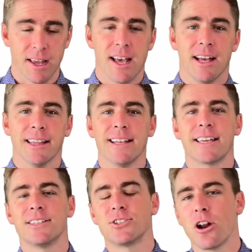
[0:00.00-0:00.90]
Let's
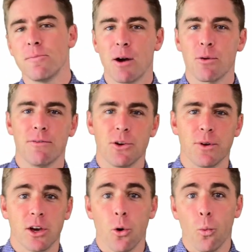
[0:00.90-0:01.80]
get started by
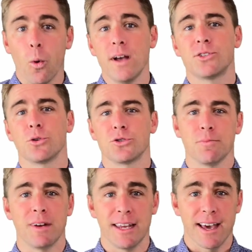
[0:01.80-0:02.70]
reviewing what social
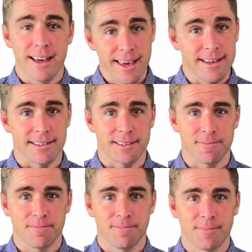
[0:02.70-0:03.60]
media is.
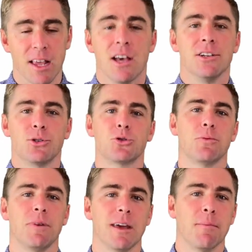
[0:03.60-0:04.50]
Social
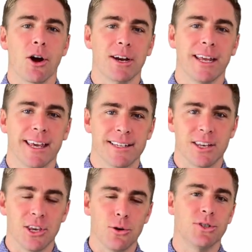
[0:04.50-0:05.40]
media marketing is
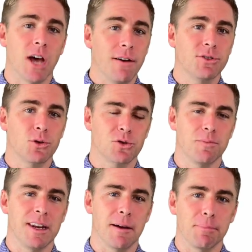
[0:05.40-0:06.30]
the use of social
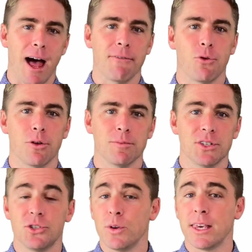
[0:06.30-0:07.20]
media platforms
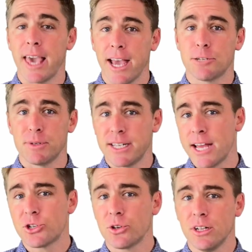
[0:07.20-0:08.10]
to engage
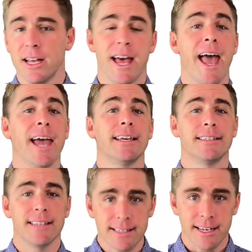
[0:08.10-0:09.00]
potential and
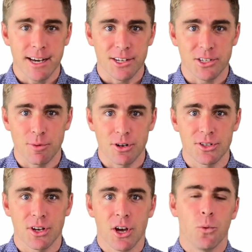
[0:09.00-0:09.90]
existing
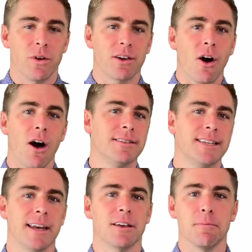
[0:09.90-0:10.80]
customers with
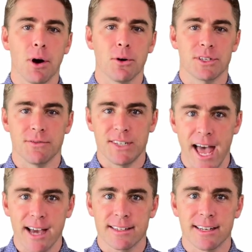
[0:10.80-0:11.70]
content composed of
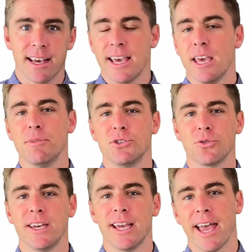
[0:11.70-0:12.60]
text,
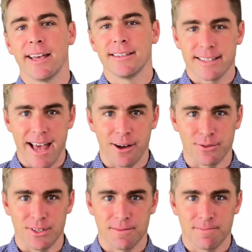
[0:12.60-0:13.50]
imagery, and
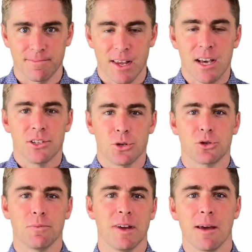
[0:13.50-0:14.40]
sounds.
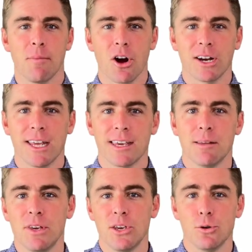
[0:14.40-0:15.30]
Social media marketing
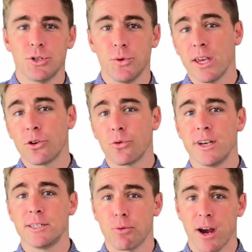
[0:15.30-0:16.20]
can be used to
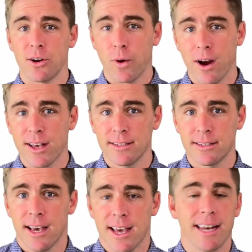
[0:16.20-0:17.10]
increase brand
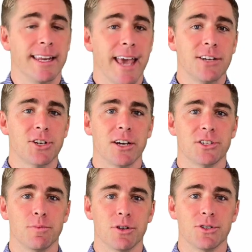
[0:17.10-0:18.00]
awareness, engage
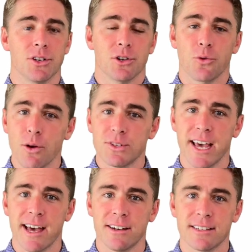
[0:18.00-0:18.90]
customers, grow
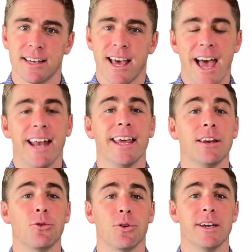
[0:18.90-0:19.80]
sales, and
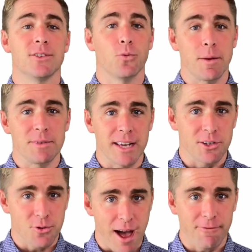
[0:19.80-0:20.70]
increase website
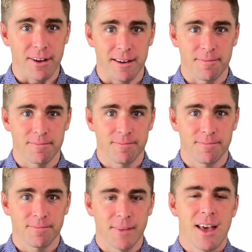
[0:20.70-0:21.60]
traffic.
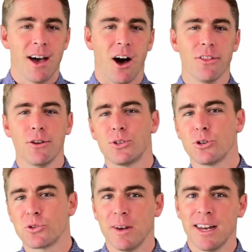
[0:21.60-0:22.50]
Although
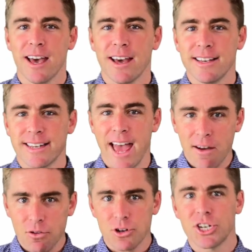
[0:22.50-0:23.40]
social media is an
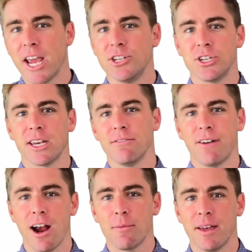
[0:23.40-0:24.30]
ever-changing
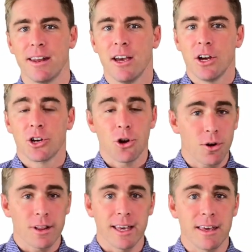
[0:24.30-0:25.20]
environment,
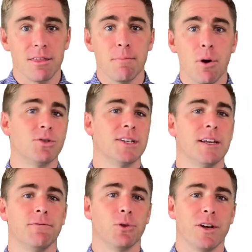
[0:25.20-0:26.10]
currently the most
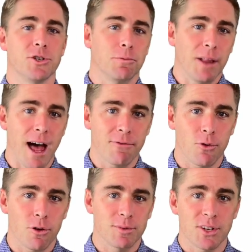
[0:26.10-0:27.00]
influential
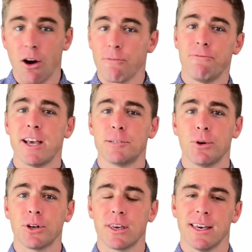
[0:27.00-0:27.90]
platforms are
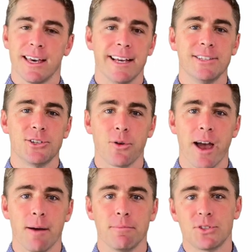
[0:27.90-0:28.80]
Facebook,
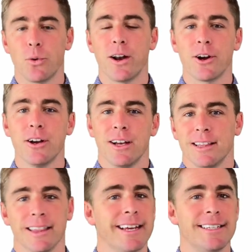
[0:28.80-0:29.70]
Instagram, Twitter,
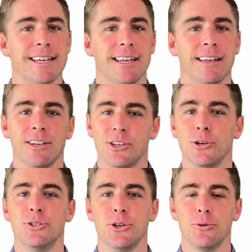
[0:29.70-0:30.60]
LinkedIn,
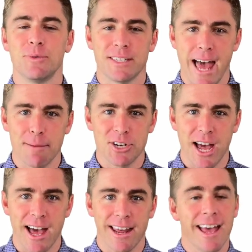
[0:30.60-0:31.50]
YouTube,
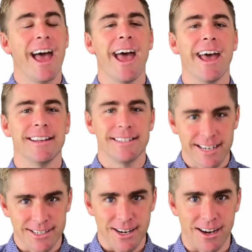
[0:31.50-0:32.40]
Snapchat, and
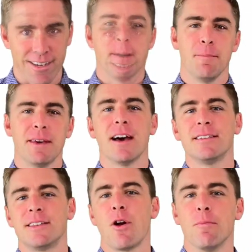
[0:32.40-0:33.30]
TikTok.
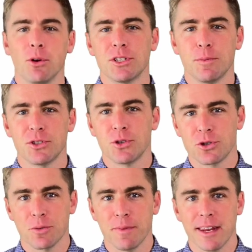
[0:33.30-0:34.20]
Because there are multiple
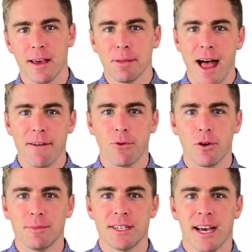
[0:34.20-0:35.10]
social media
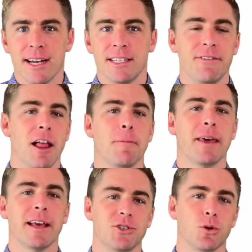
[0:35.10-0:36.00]
platforms,
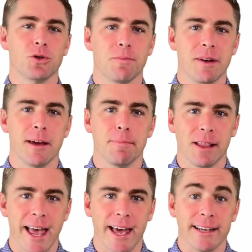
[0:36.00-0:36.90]
developing a social media
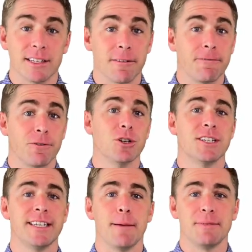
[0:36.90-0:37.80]
plan is the first
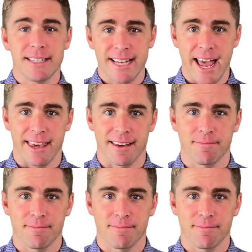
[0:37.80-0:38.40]
step to take.